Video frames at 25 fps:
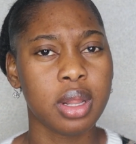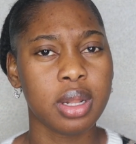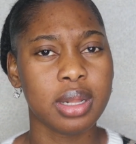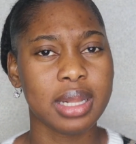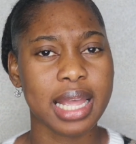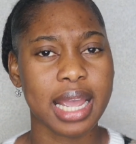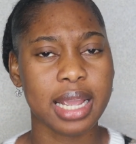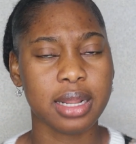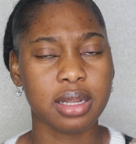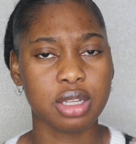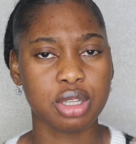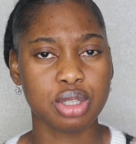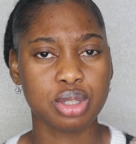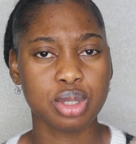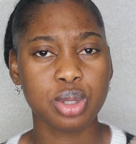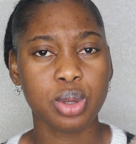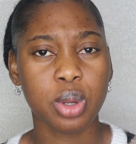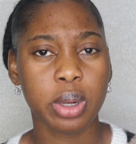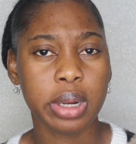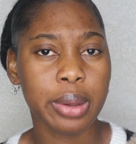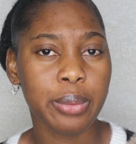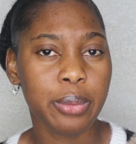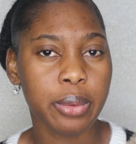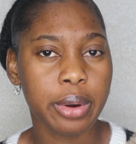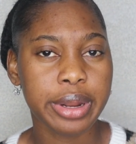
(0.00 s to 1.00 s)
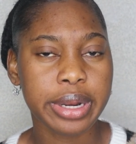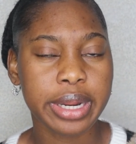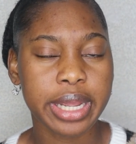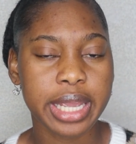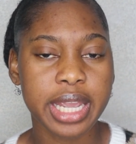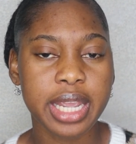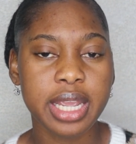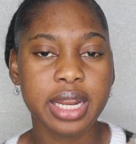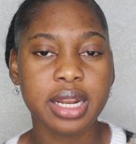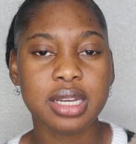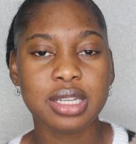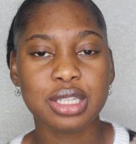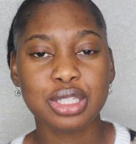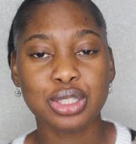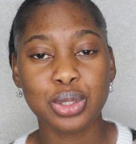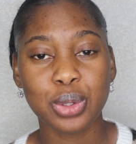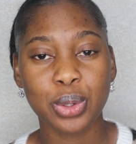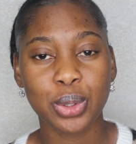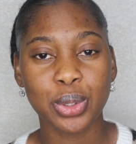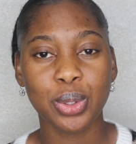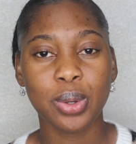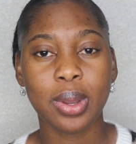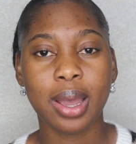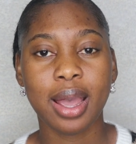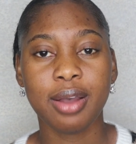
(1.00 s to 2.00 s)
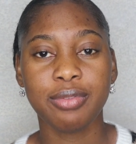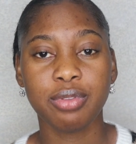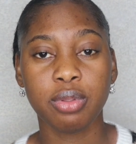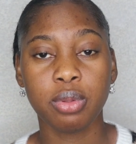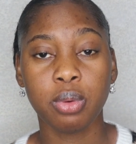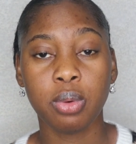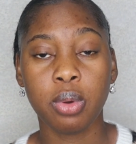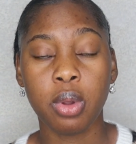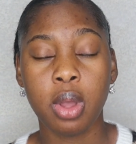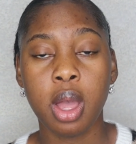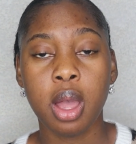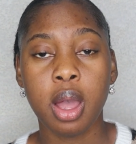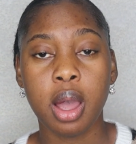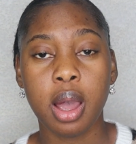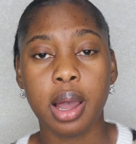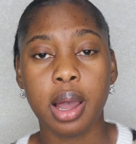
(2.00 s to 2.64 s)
like the solar water heater. So you have to